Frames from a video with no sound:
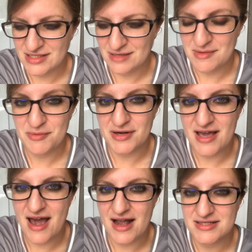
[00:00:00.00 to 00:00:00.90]
I tend to be
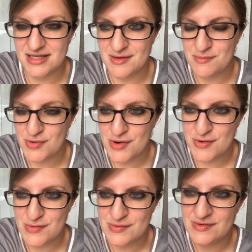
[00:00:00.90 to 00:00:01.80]
pretty accident
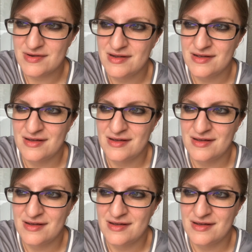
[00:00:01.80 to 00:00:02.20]
prone.